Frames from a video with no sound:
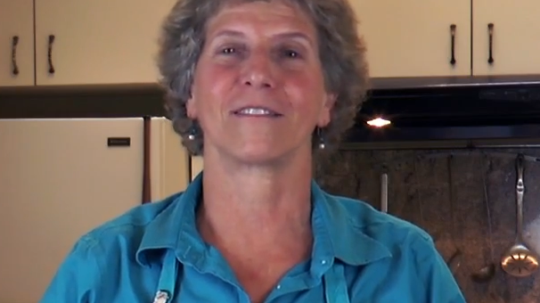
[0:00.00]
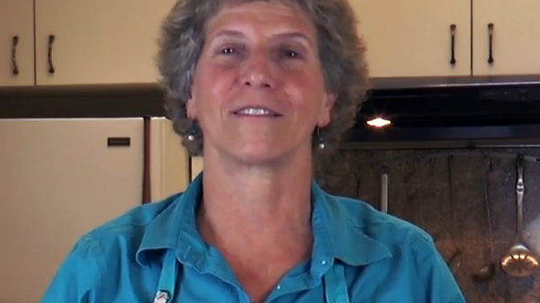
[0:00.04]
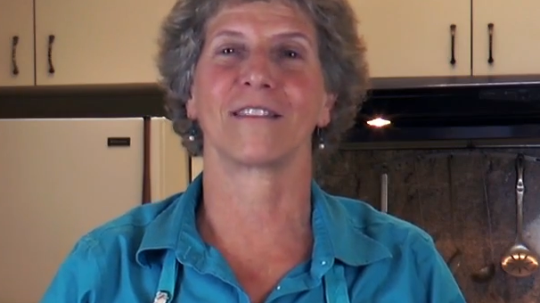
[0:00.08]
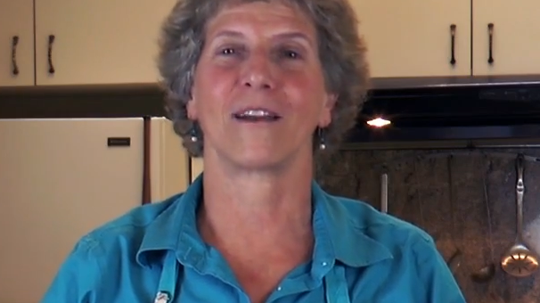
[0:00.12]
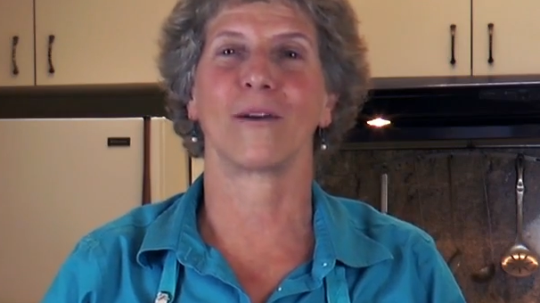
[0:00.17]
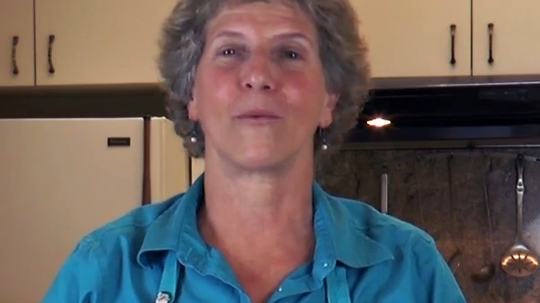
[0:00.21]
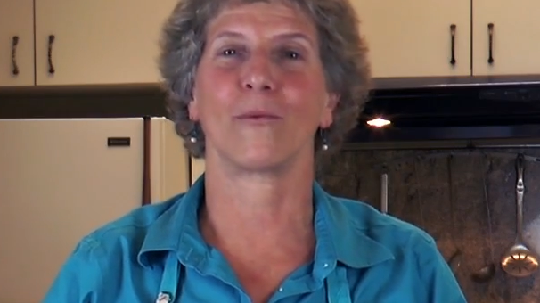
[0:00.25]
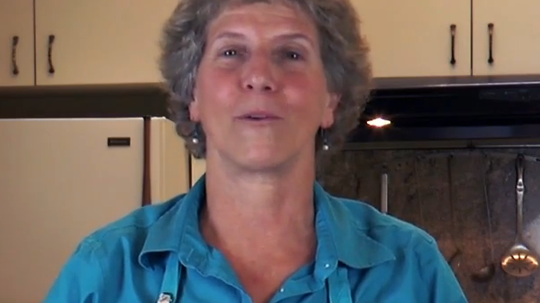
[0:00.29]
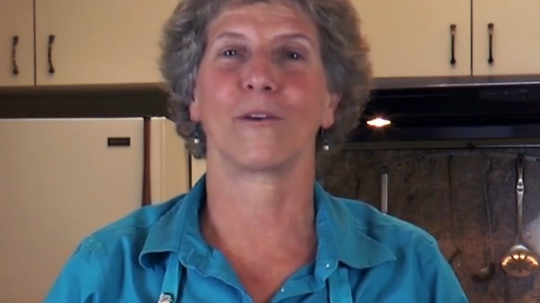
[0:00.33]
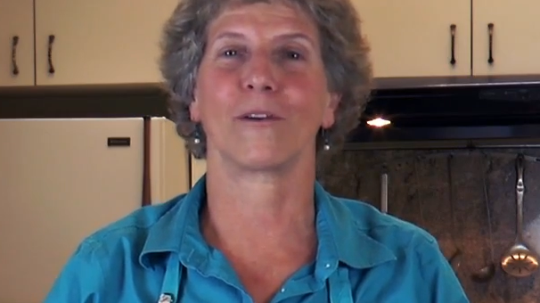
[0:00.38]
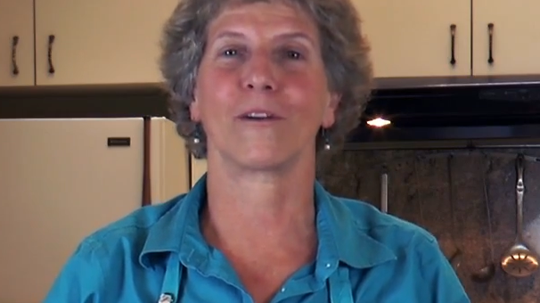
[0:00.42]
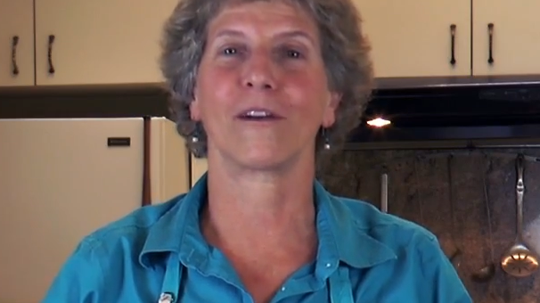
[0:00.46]

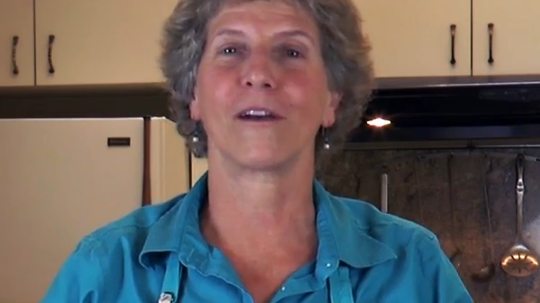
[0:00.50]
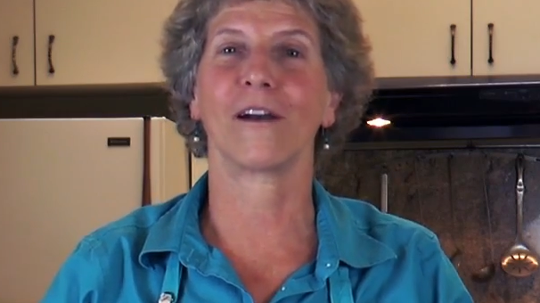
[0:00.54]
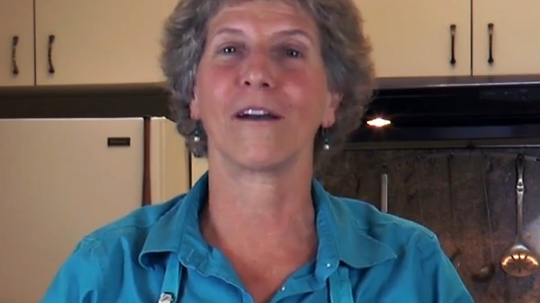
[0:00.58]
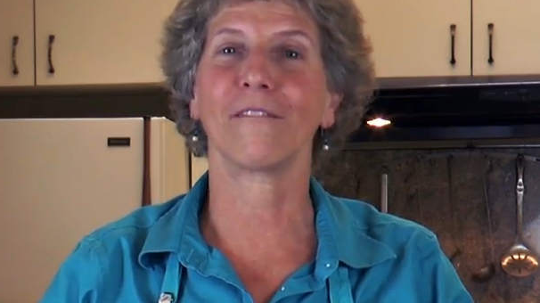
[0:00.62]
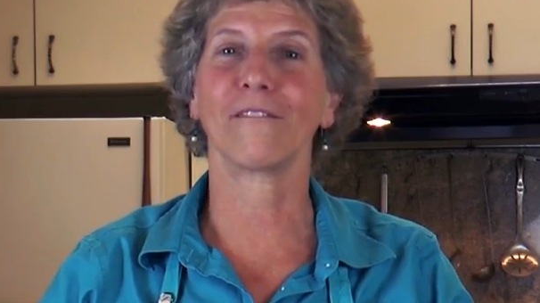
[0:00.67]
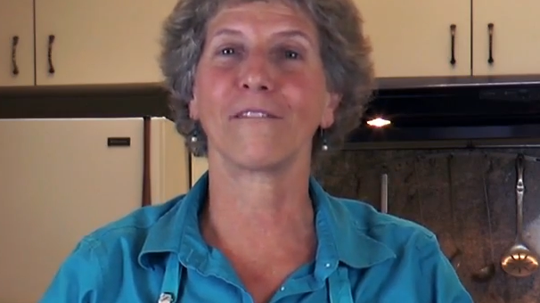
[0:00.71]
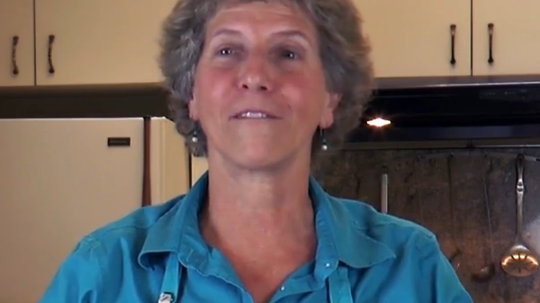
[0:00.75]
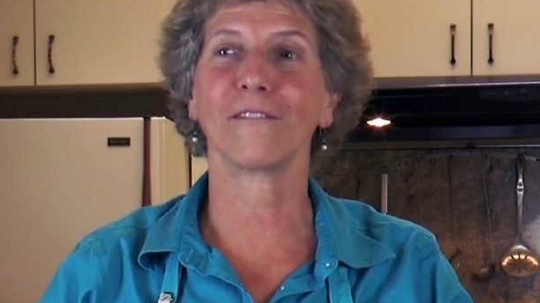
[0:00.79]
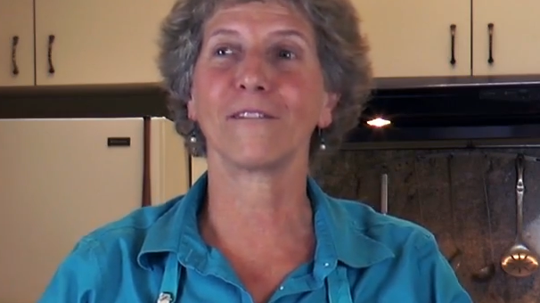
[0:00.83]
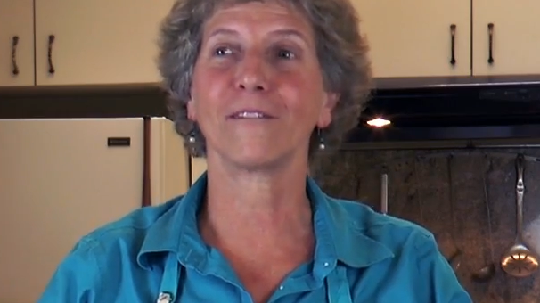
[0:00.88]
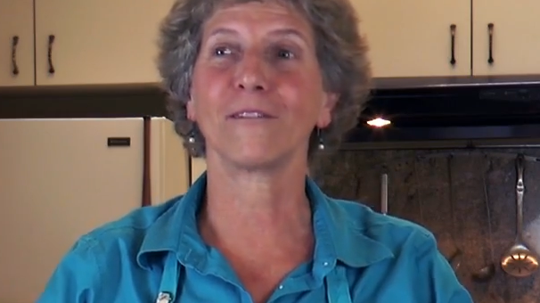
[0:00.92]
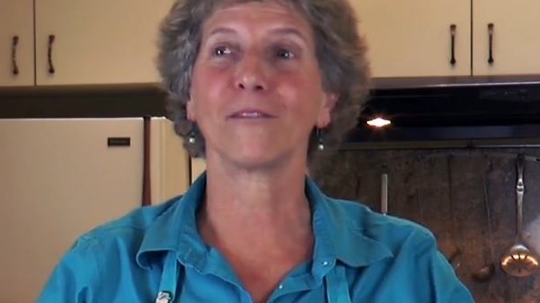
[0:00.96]
that were
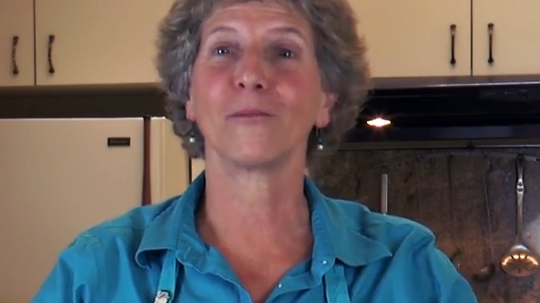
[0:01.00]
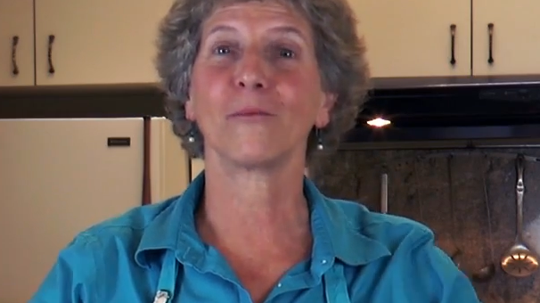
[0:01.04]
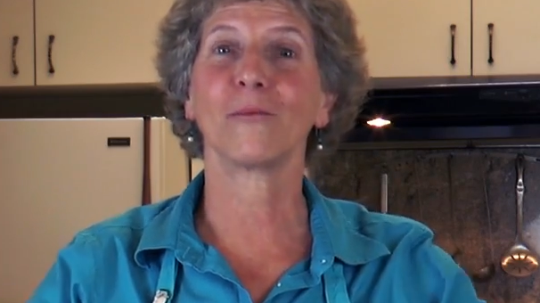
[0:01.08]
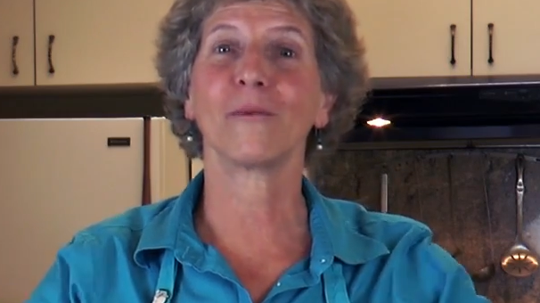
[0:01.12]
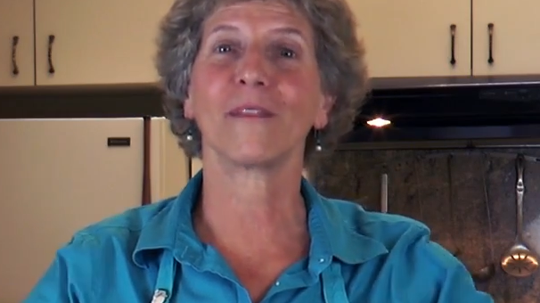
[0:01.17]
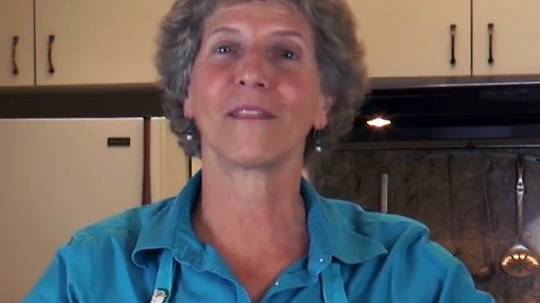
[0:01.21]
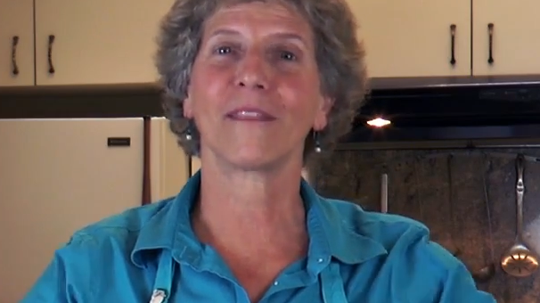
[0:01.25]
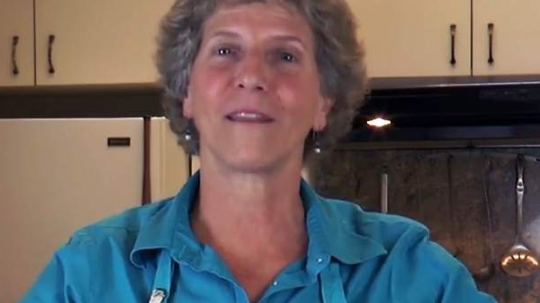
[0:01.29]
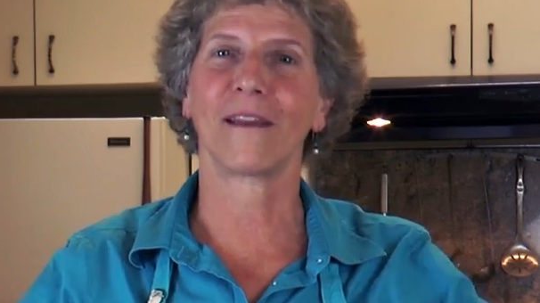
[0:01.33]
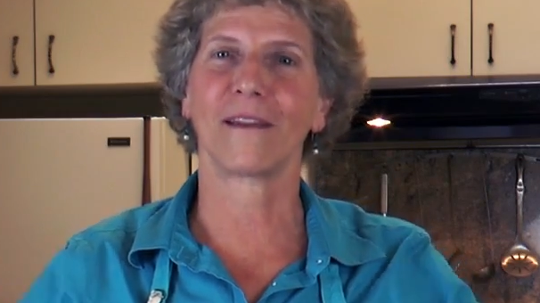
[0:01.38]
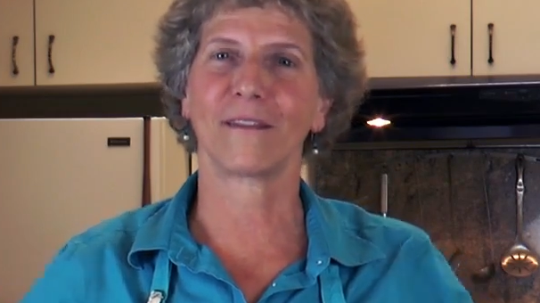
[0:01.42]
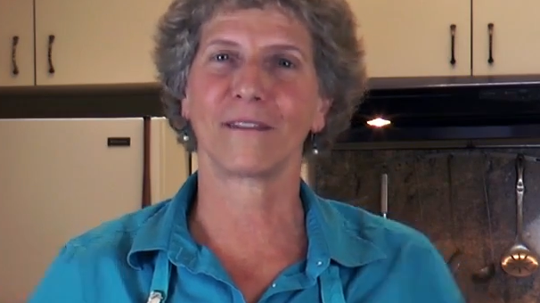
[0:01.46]
covered
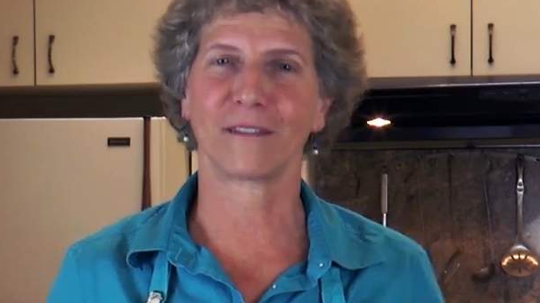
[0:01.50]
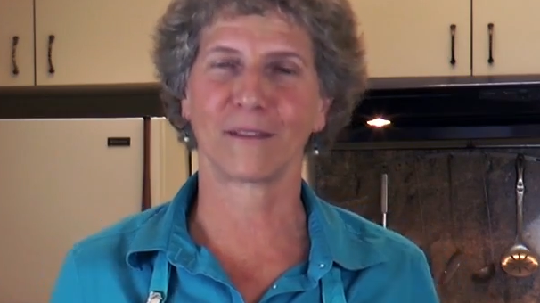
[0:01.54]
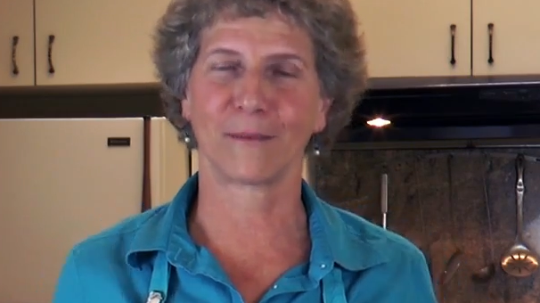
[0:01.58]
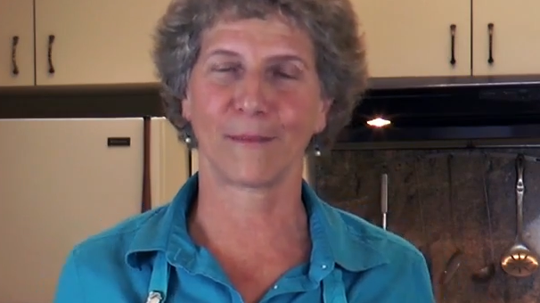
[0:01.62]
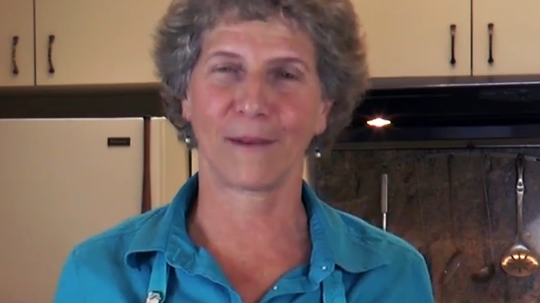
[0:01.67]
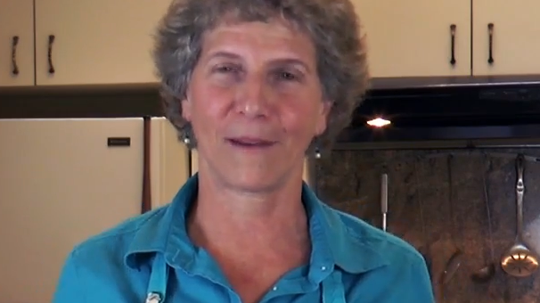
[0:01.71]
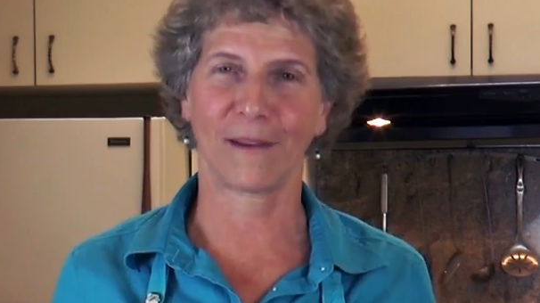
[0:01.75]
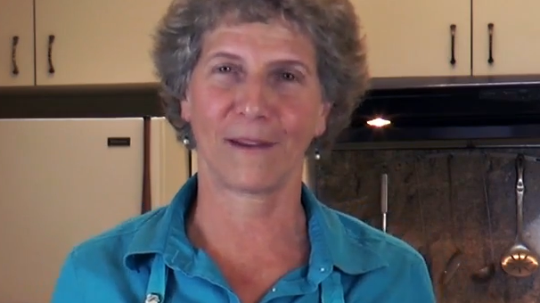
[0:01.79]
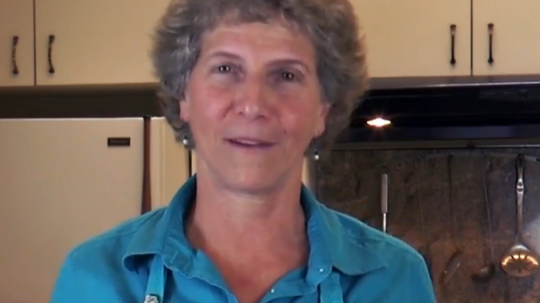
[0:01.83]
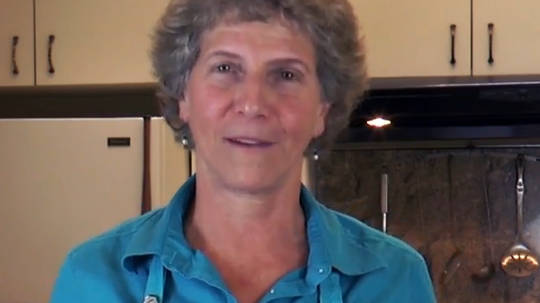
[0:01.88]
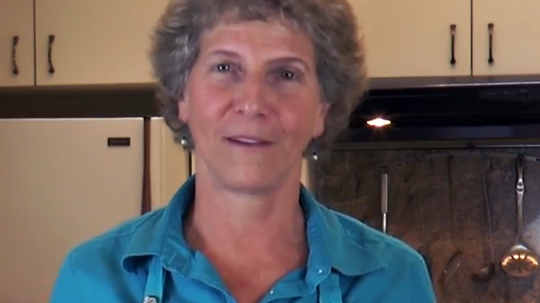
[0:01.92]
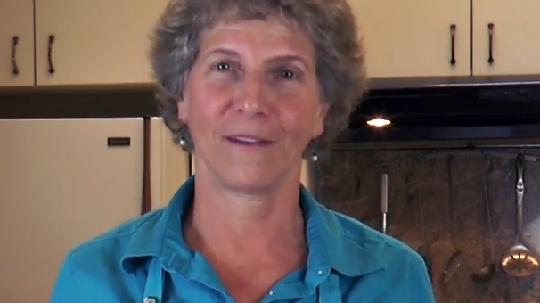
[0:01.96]
with
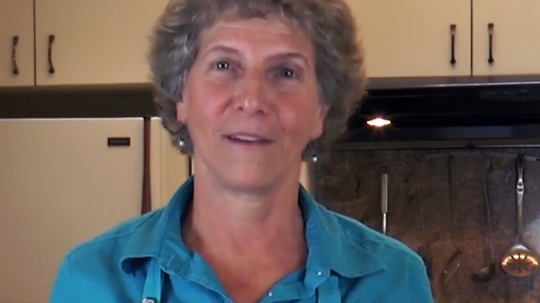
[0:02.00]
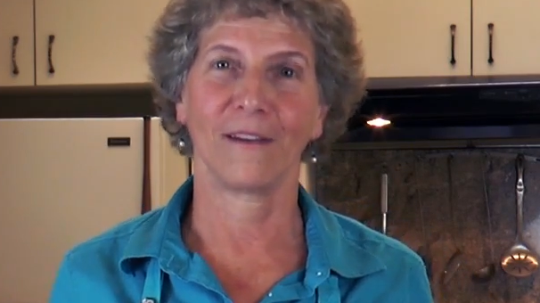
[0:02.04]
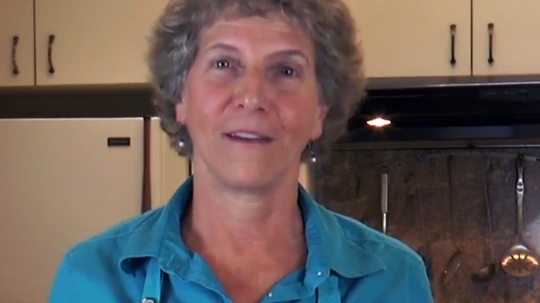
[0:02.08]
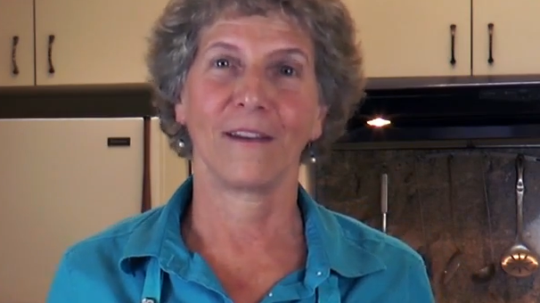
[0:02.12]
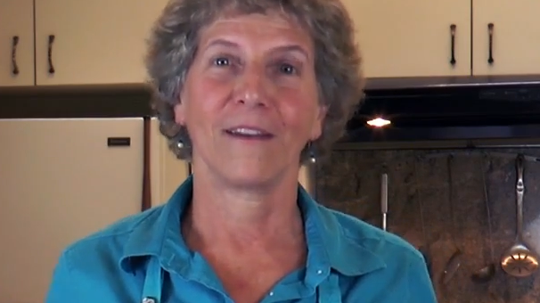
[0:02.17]
eczema,